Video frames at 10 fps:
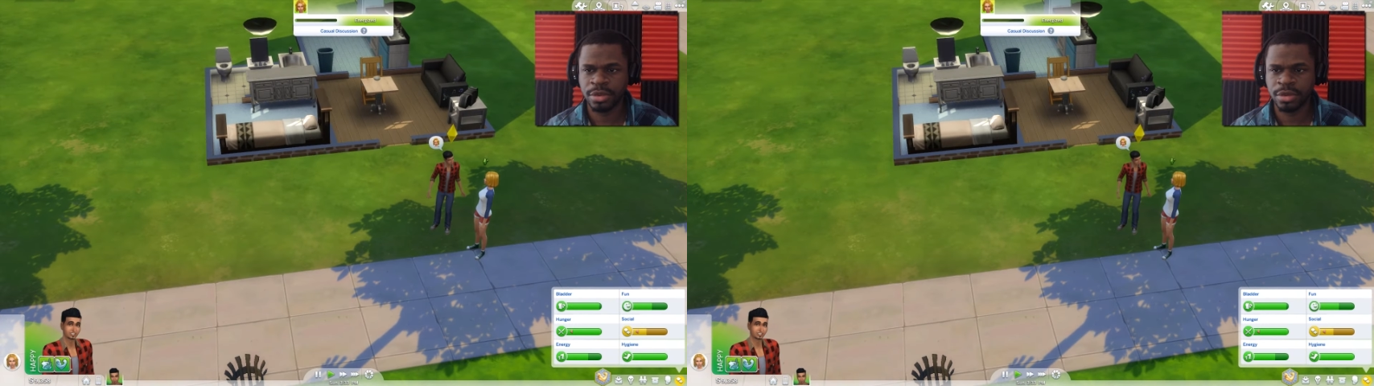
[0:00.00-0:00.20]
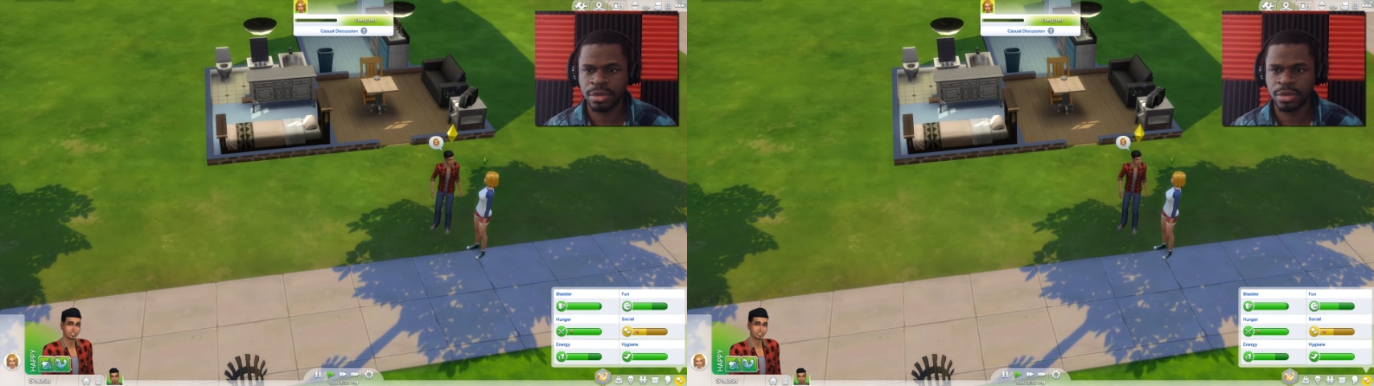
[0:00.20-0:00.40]

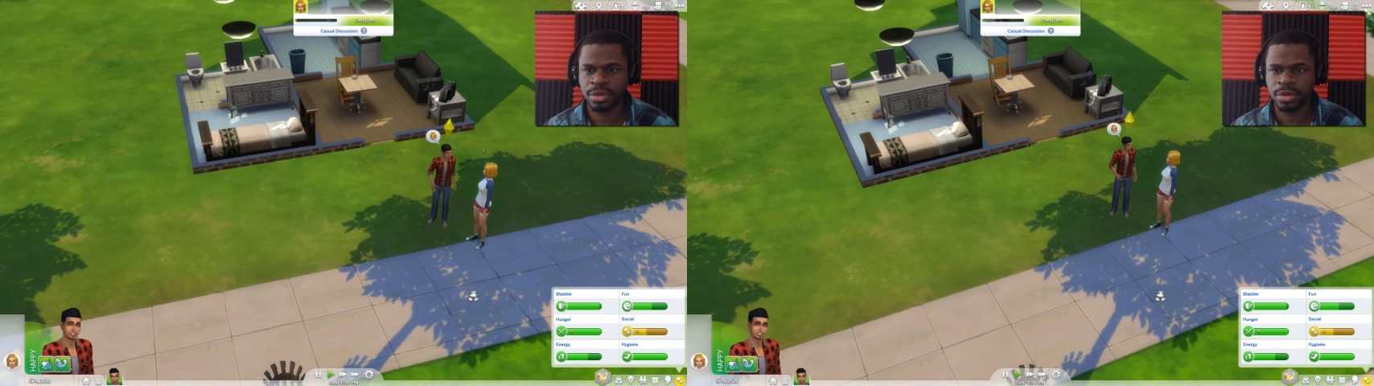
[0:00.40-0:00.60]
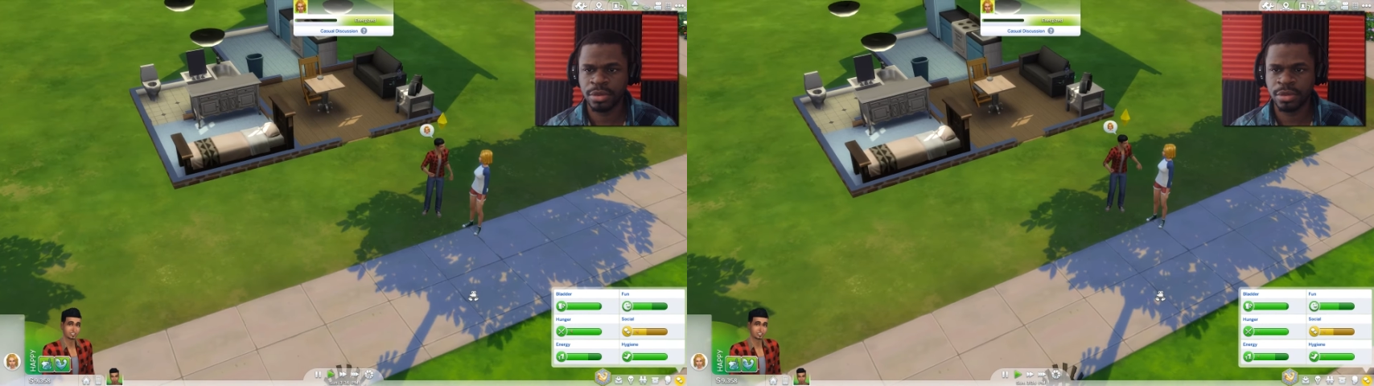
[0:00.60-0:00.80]

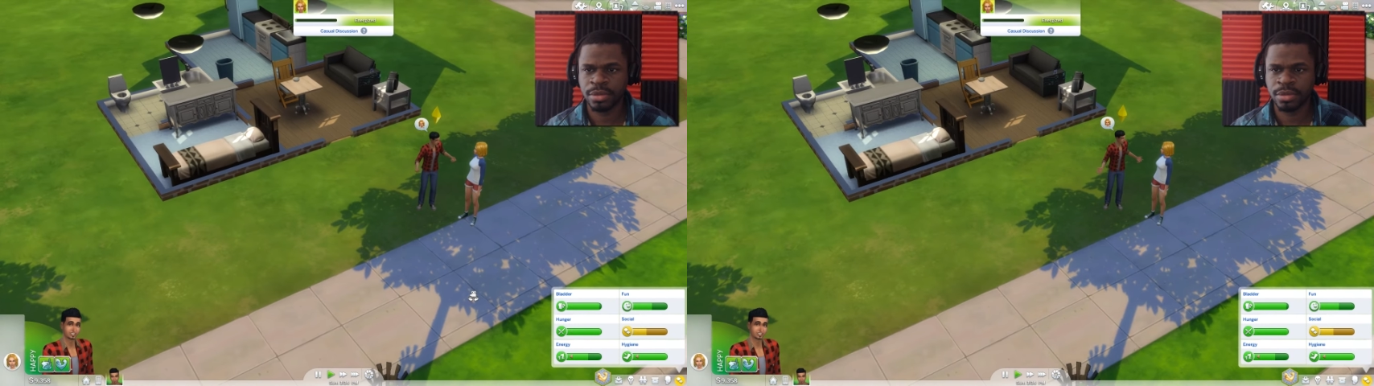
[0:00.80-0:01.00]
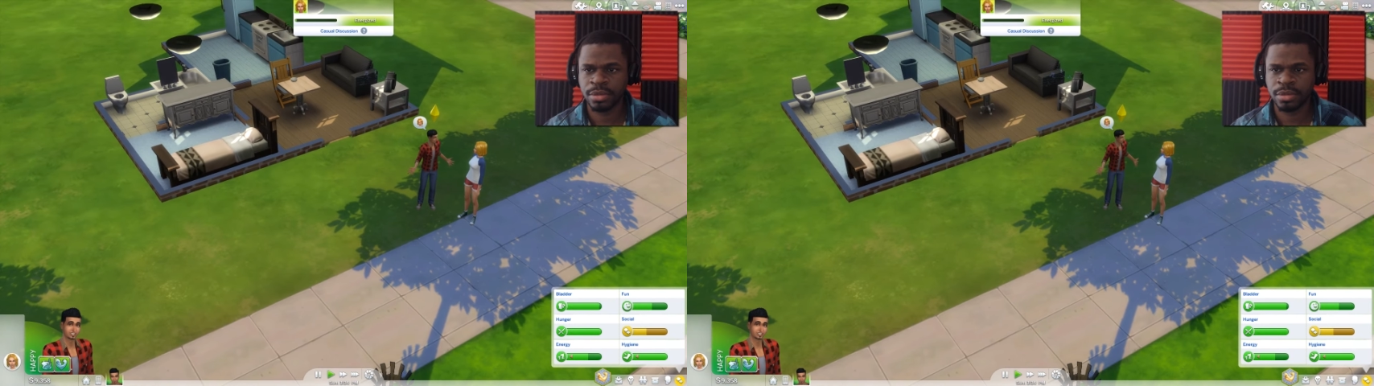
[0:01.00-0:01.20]

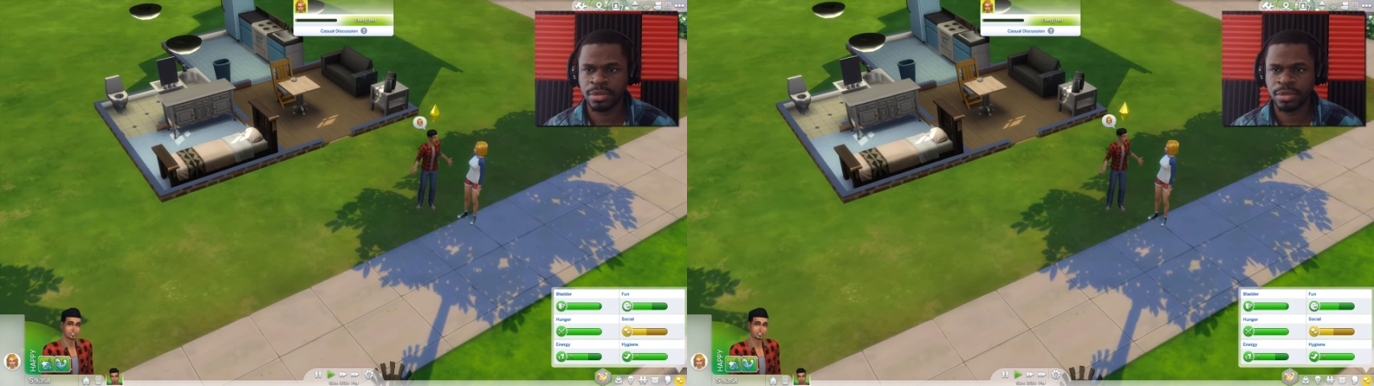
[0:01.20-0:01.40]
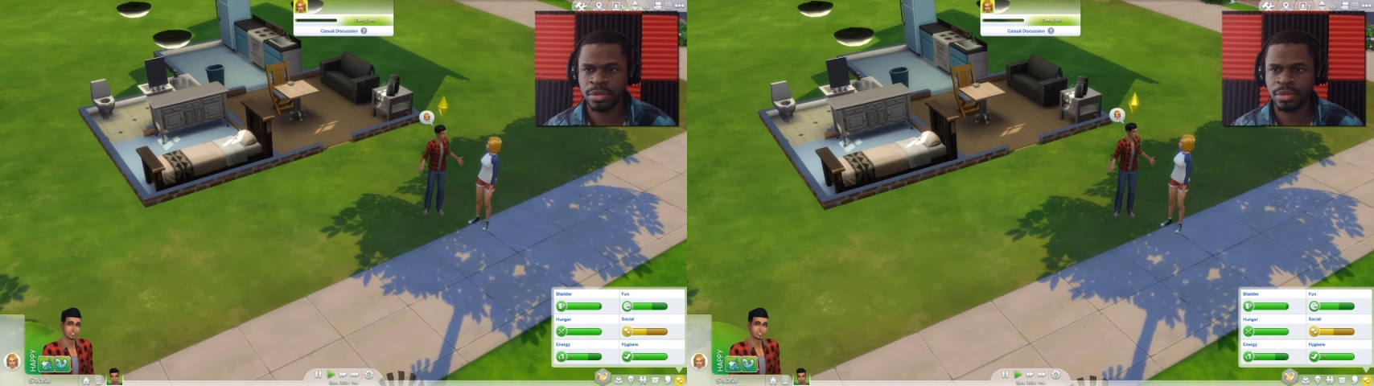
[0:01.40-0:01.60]

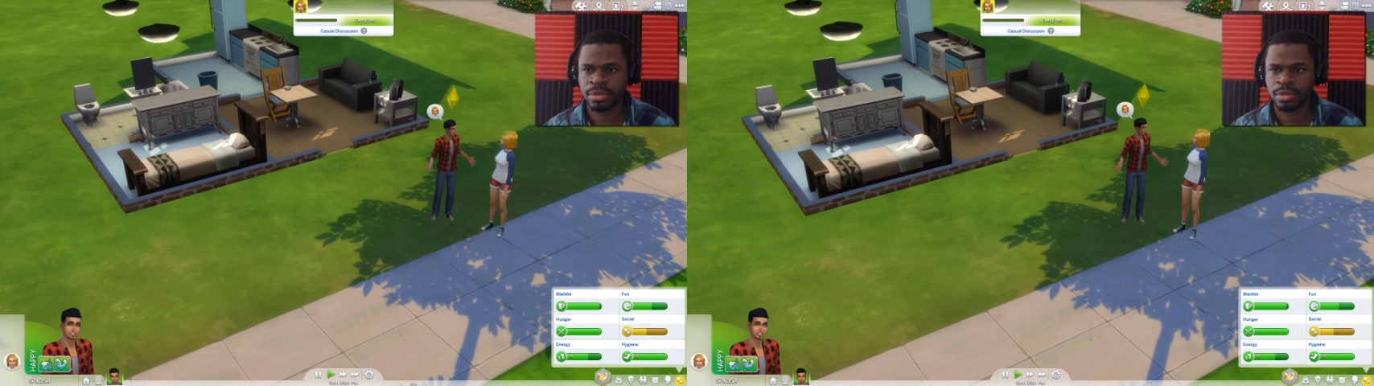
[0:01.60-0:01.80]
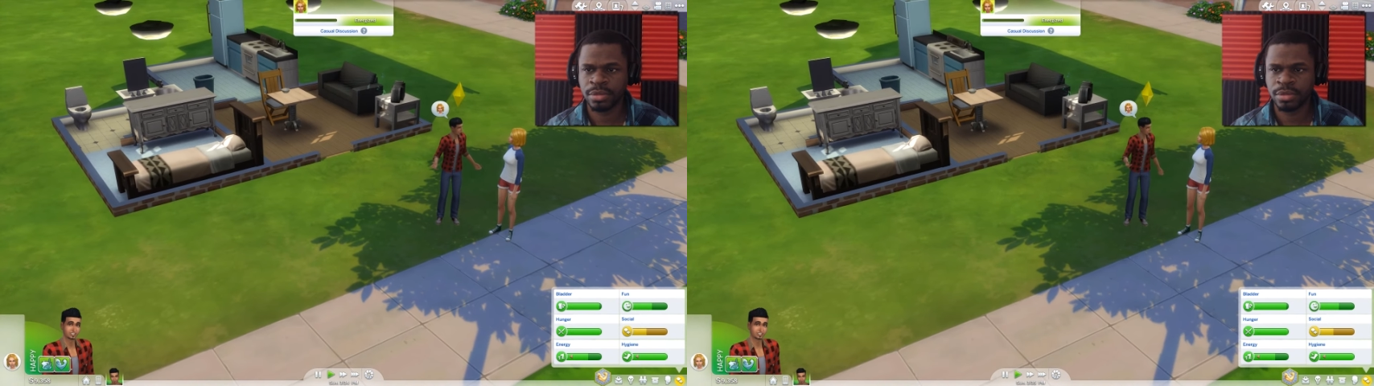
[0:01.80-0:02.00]

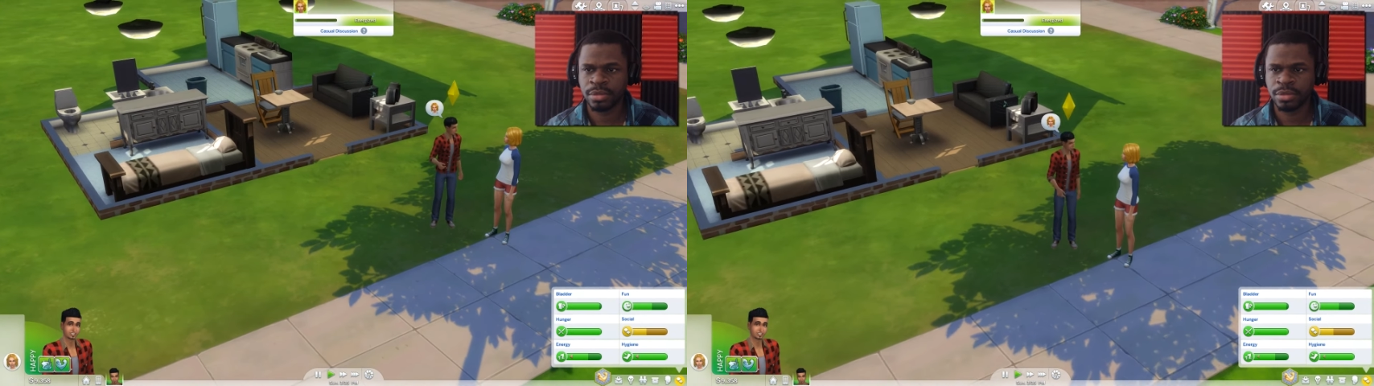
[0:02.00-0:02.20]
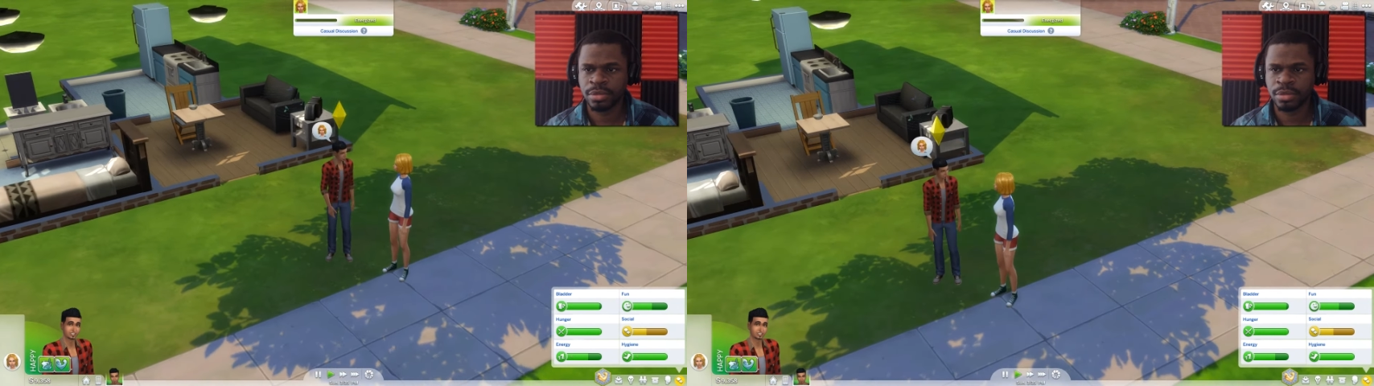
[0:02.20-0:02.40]

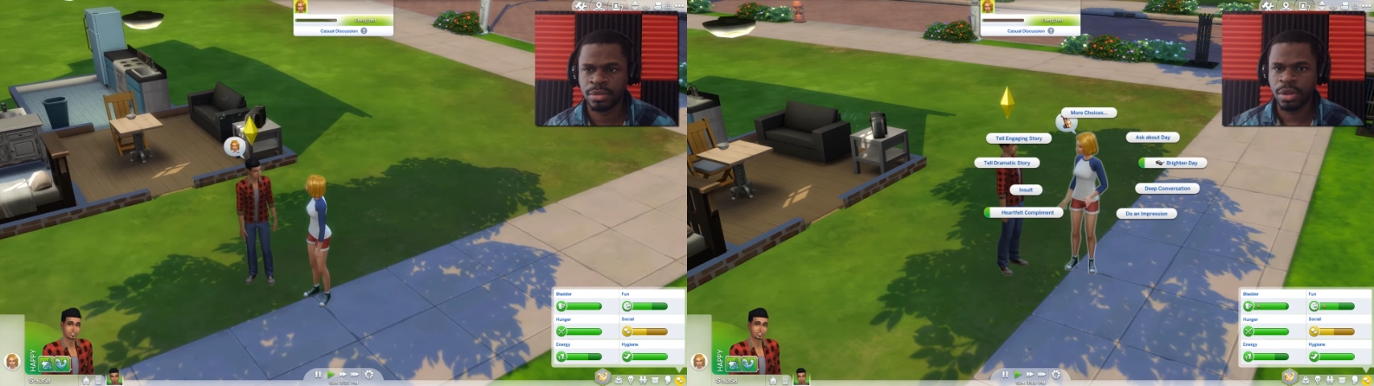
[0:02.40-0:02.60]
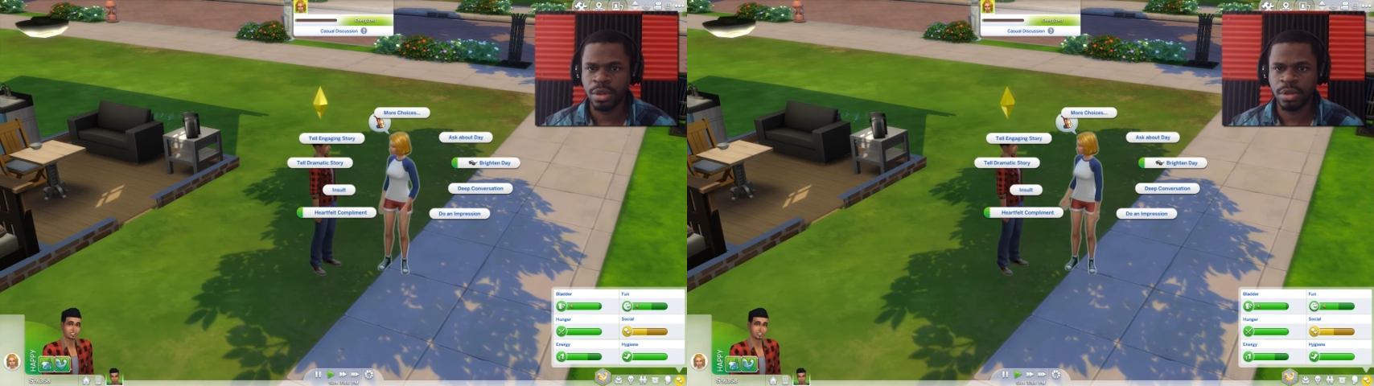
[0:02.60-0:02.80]

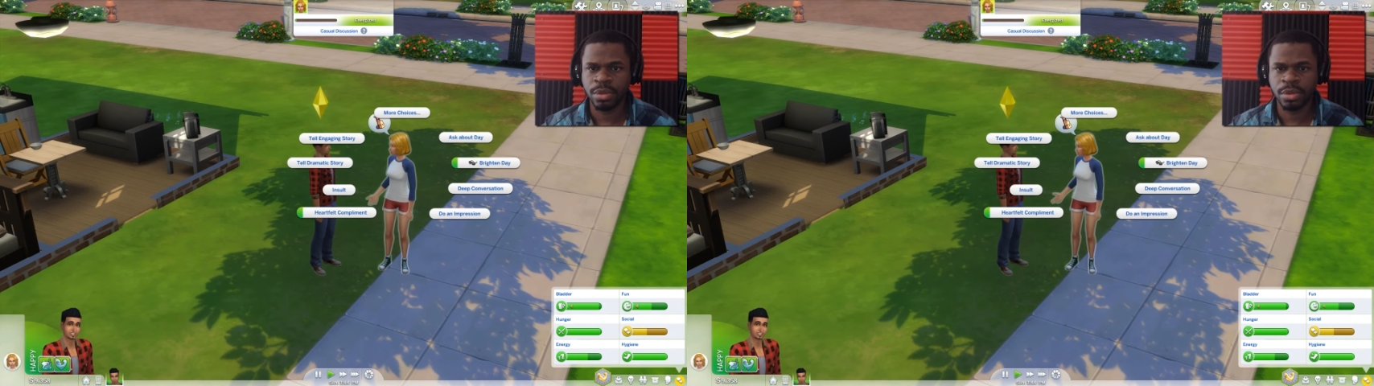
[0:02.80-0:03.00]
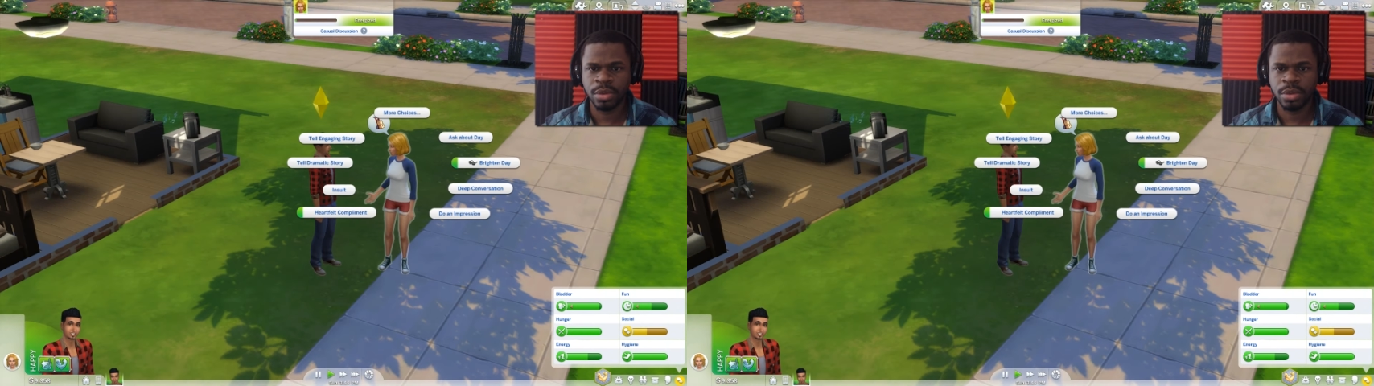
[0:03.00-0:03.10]
(silence)